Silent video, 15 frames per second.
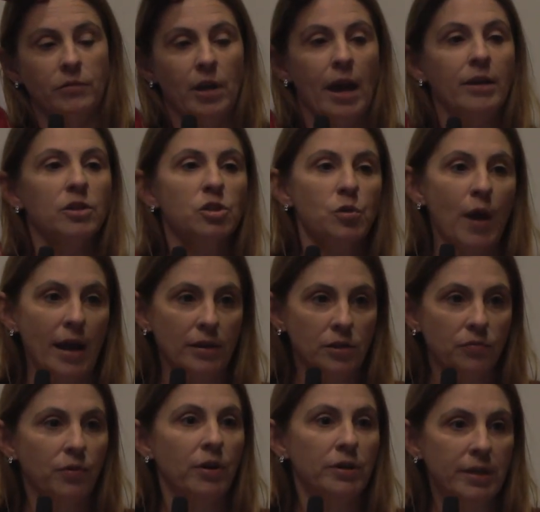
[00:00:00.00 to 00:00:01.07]
extract,
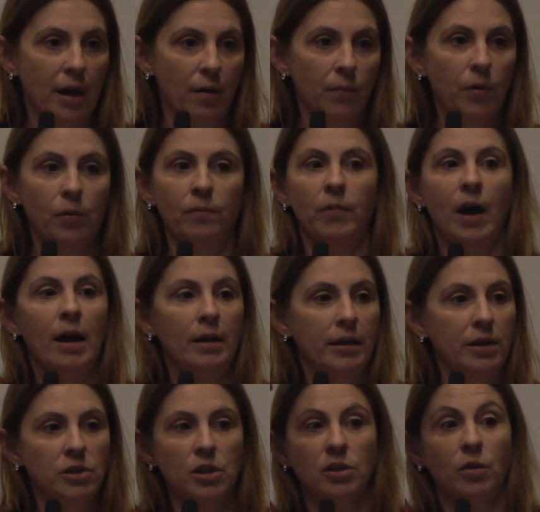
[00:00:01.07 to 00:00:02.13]
for example, a
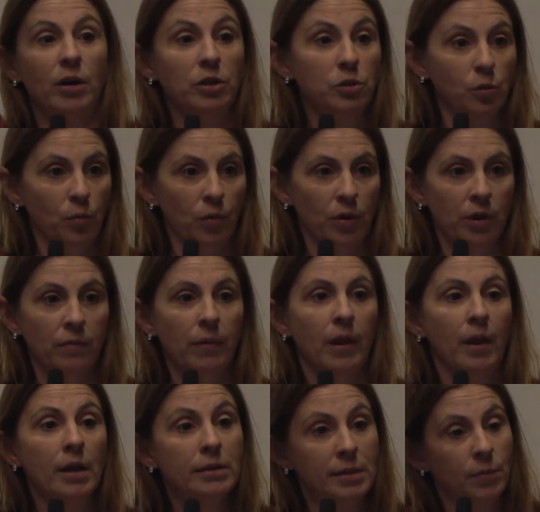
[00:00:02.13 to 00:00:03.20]
lesion or tumor.
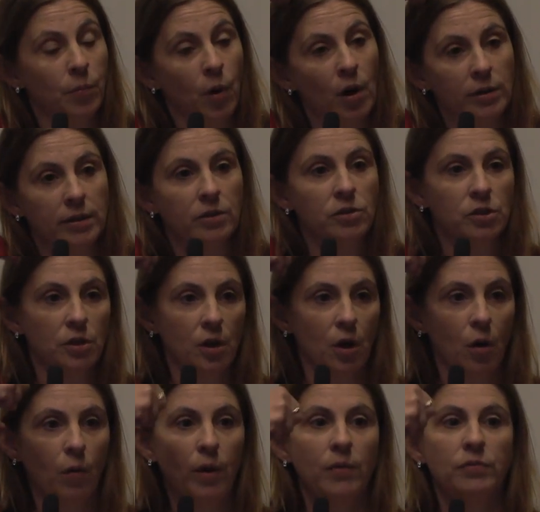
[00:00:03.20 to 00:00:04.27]
It's important to
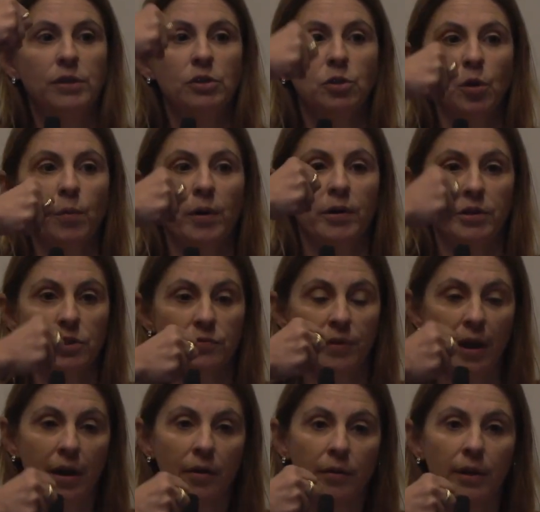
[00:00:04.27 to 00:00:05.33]
know if the tumor is
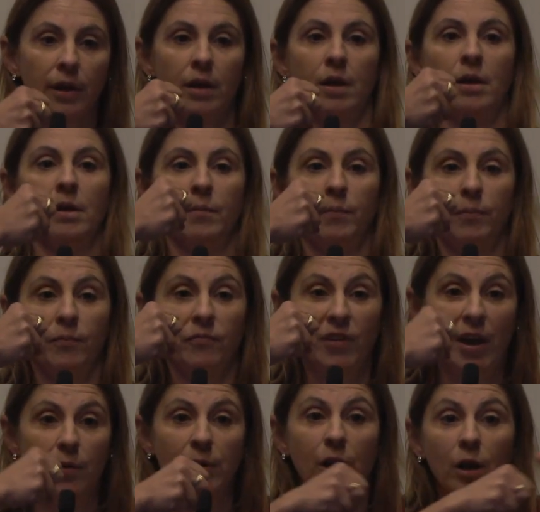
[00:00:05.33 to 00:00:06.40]
very,
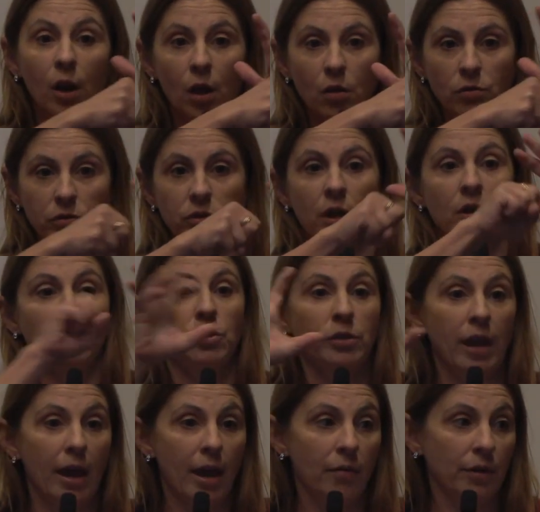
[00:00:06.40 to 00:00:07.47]
very close to
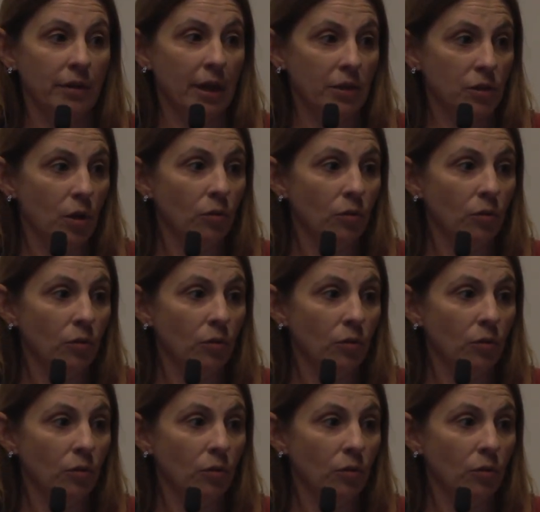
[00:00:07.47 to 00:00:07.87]
the area that